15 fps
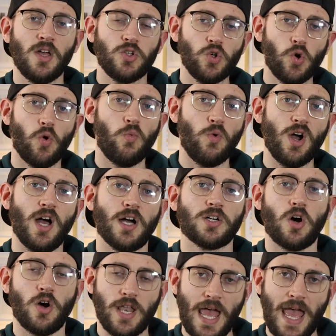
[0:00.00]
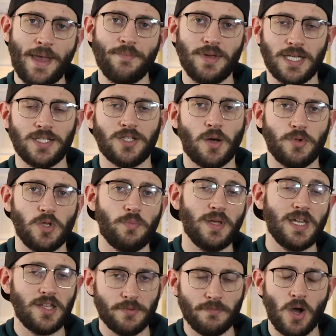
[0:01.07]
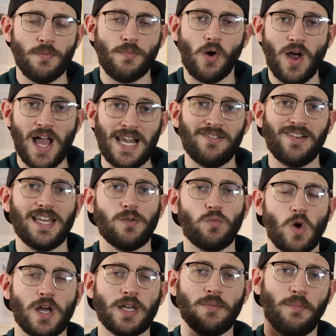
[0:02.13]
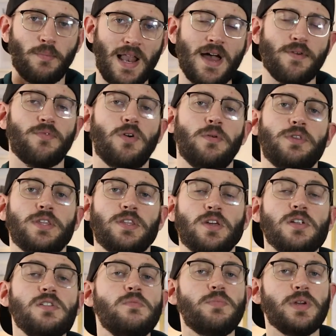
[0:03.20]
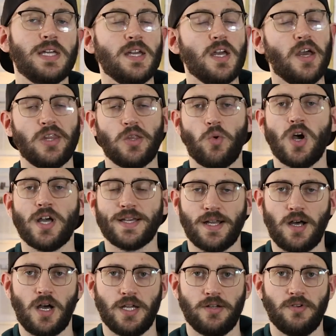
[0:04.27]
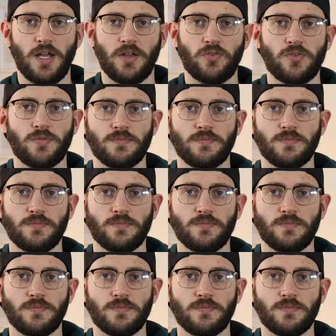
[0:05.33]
your work on MEWPs, mobile elevated working platforms, is going to be the working at height regs.